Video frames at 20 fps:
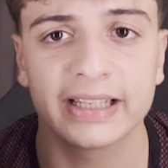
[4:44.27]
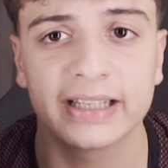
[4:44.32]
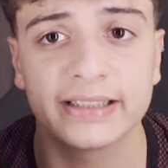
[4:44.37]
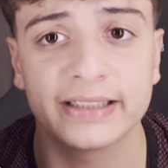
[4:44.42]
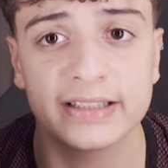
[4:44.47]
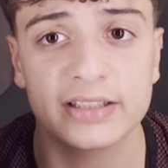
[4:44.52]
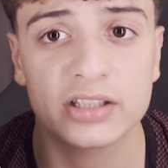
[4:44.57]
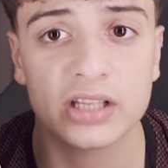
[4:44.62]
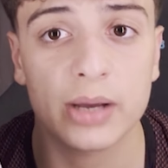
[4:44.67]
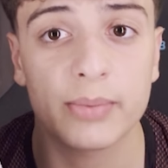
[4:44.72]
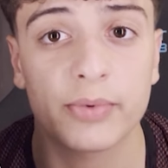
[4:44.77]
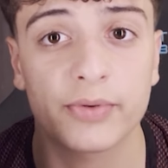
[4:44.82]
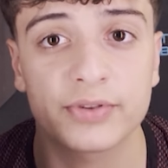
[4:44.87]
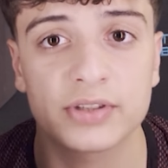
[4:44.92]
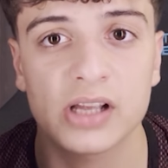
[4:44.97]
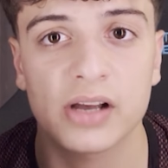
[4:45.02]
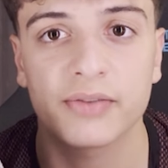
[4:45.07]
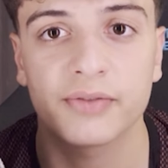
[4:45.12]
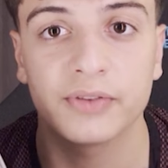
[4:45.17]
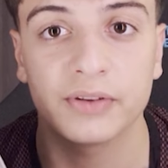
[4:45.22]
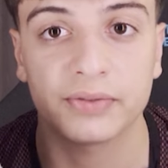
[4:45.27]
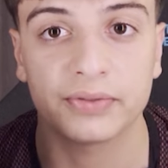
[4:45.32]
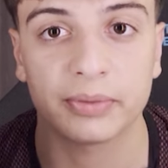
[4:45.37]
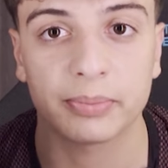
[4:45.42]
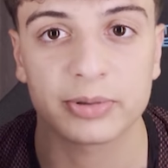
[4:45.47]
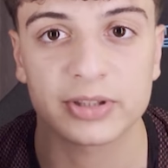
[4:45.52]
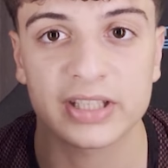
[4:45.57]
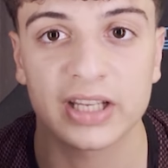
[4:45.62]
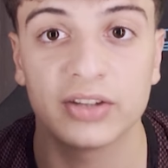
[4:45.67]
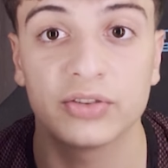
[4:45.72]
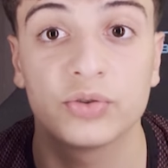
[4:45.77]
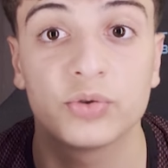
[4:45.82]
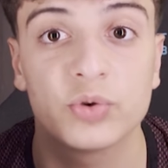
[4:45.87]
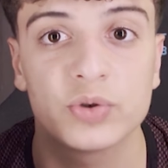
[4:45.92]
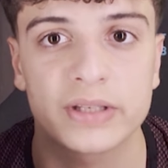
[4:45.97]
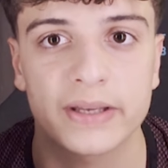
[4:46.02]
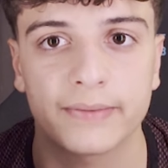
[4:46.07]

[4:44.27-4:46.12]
get these type of stuff 50% to